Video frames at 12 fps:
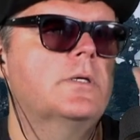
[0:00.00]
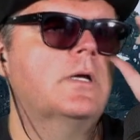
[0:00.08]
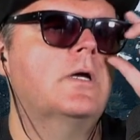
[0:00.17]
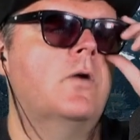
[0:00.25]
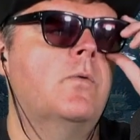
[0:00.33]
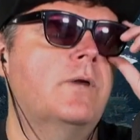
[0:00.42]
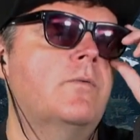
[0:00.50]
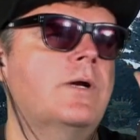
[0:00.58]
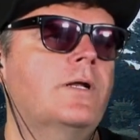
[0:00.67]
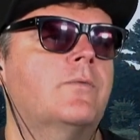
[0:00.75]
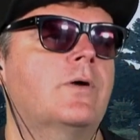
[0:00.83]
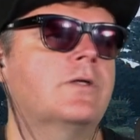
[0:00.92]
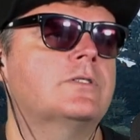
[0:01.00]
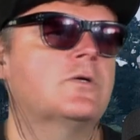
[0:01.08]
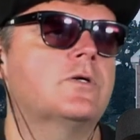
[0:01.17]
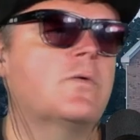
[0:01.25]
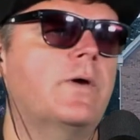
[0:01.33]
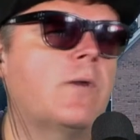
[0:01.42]
You know, when there's an
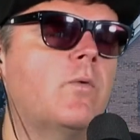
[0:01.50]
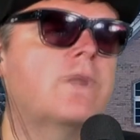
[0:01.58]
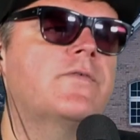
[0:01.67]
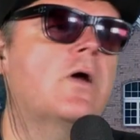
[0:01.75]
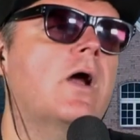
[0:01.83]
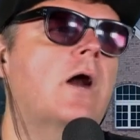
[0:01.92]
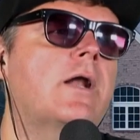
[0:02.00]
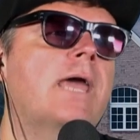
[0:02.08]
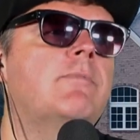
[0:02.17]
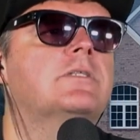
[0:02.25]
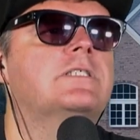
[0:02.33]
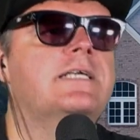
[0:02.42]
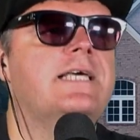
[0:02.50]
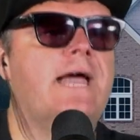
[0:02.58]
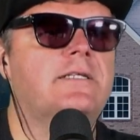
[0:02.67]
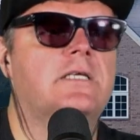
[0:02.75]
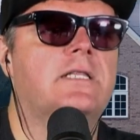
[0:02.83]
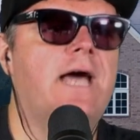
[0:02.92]
earthquake, what if you're unable to
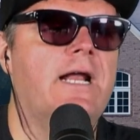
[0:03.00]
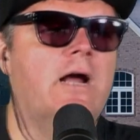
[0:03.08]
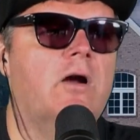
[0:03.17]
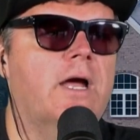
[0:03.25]
get to that area?